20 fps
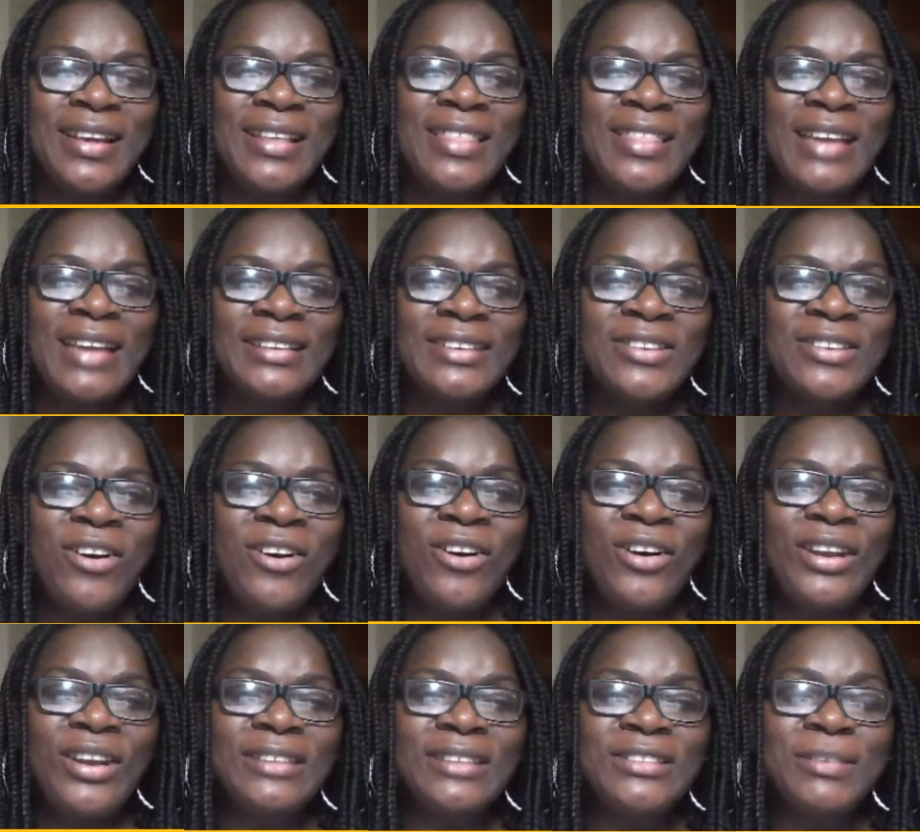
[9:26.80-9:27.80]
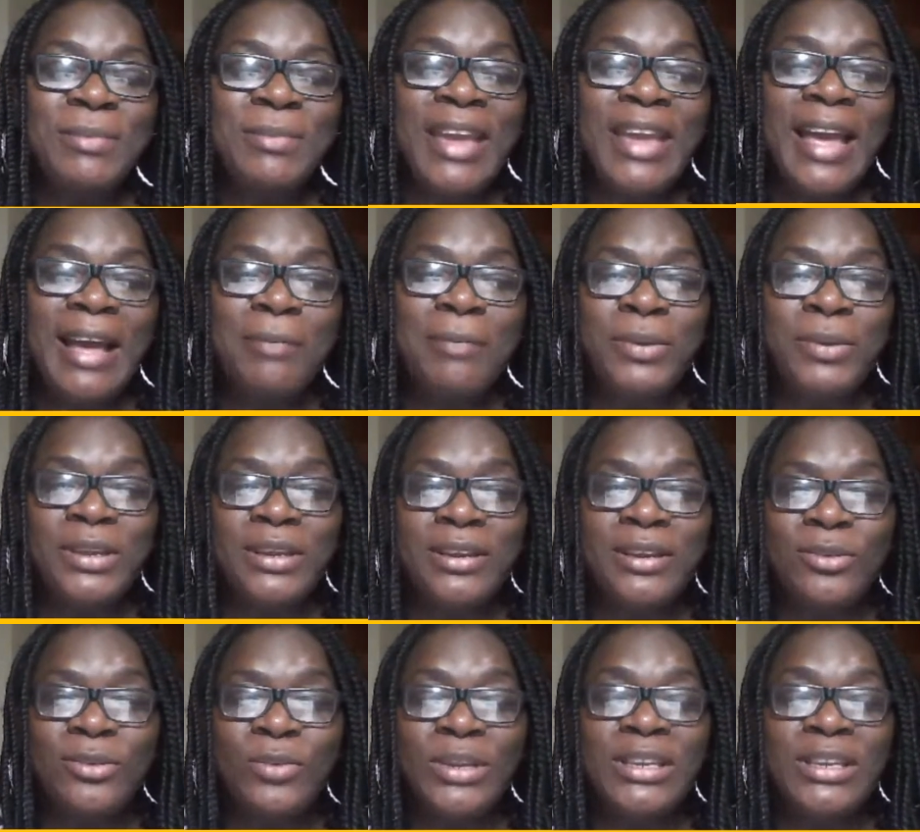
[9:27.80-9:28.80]
that in order to be
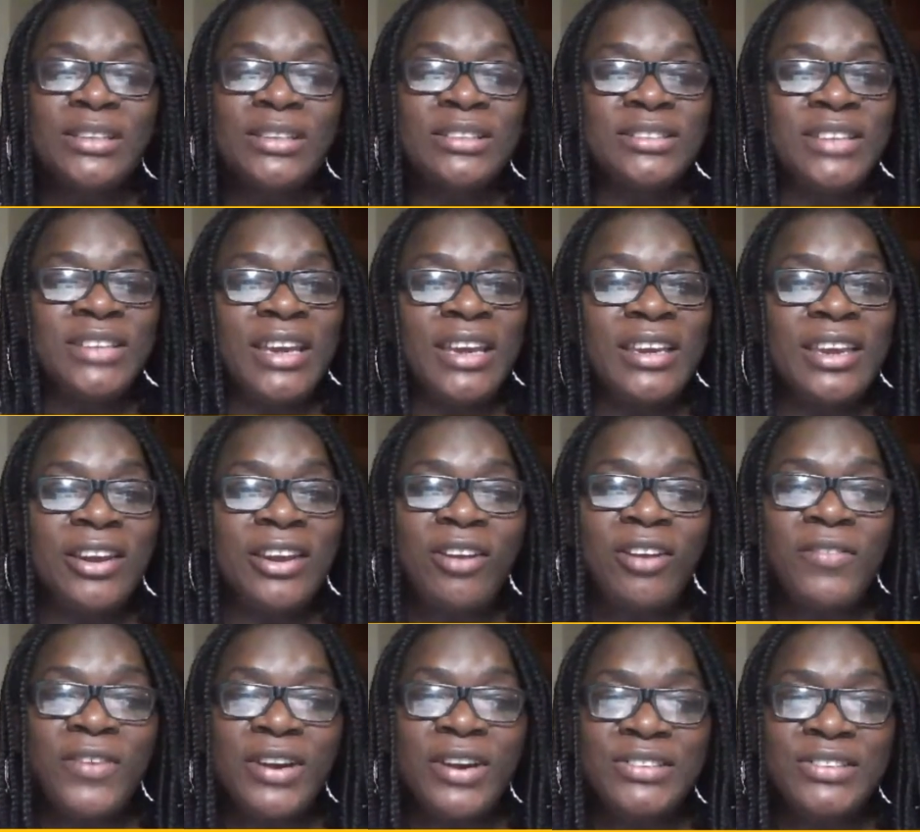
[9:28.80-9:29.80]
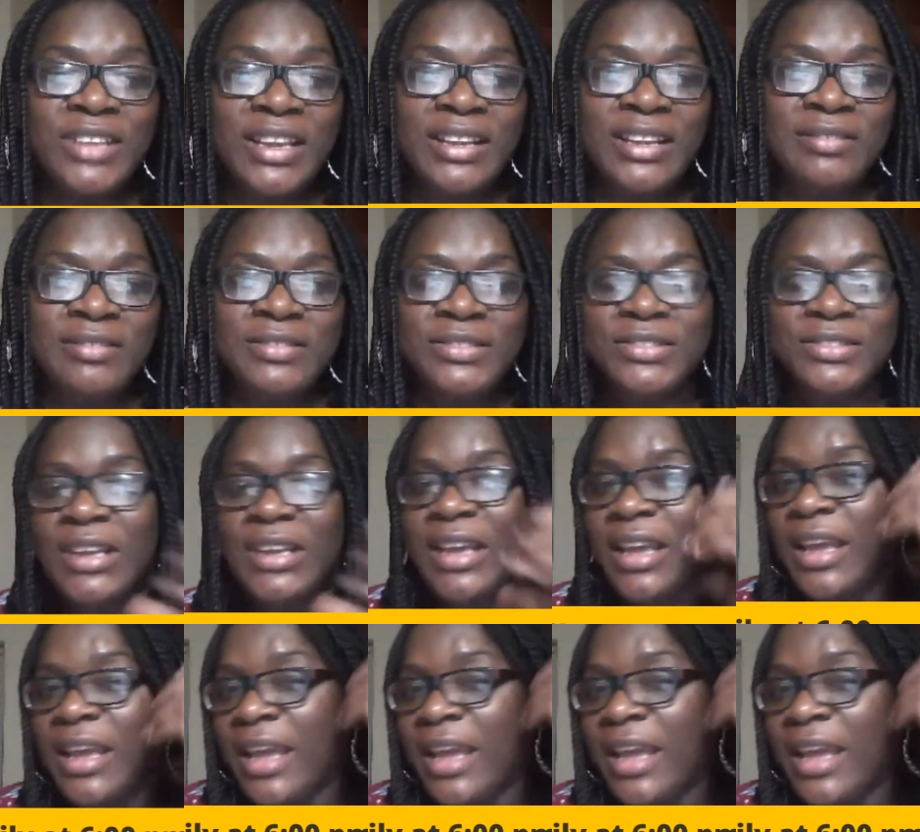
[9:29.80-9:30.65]
happy, we need to take care of ourselves.